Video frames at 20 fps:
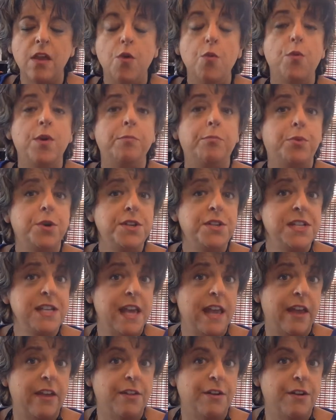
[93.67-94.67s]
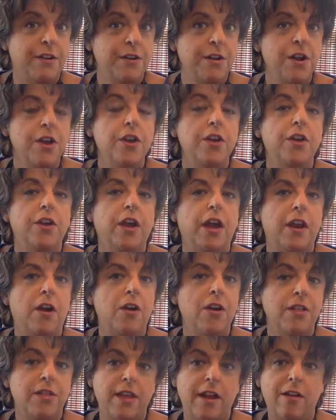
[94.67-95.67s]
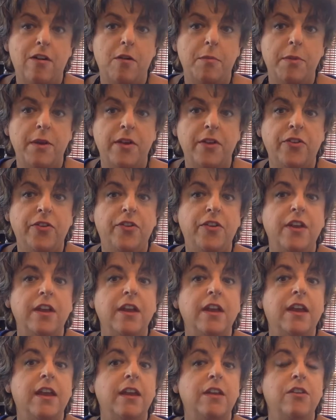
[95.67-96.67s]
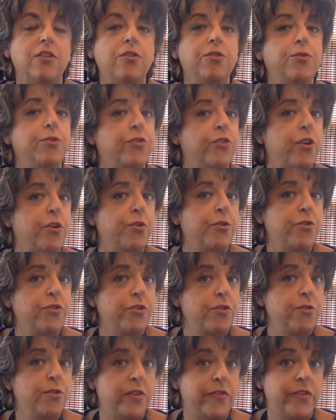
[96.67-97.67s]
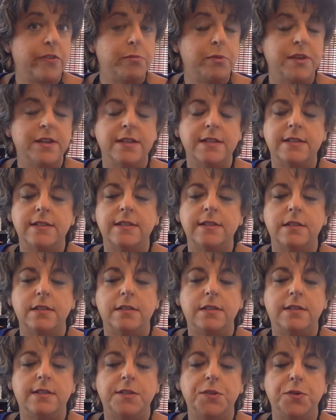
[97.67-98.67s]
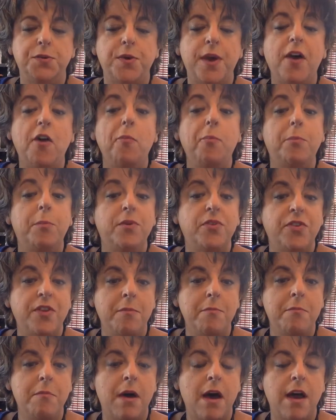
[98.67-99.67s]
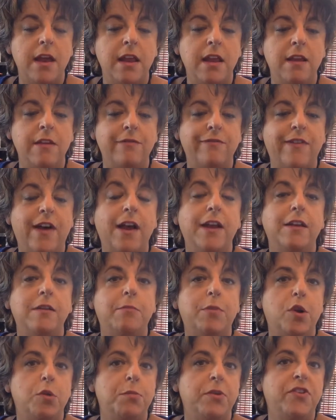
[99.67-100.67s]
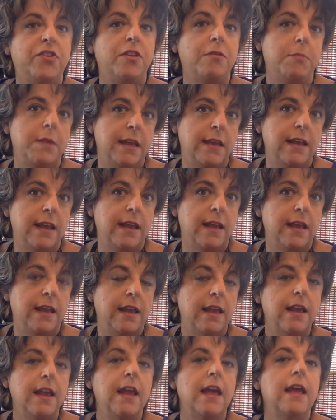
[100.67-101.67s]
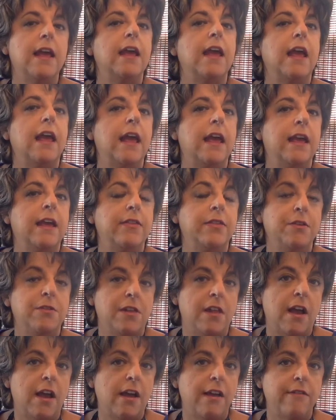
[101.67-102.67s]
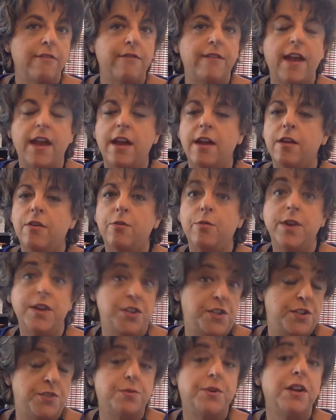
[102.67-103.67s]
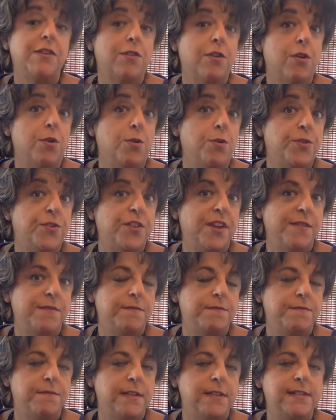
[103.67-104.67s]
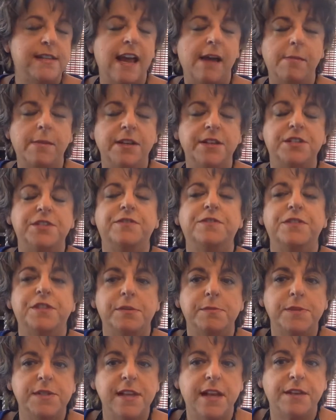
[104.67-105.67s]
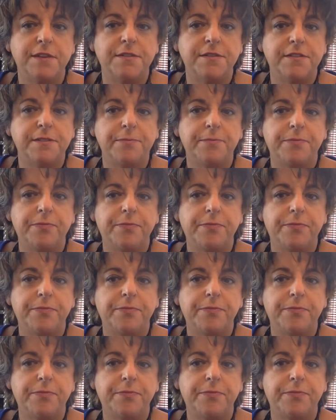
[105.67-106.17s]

When put together, an art therapist can use those two disciplines to help somebody find purpose and meaning in their life and reach whatever goals they've established for themselves.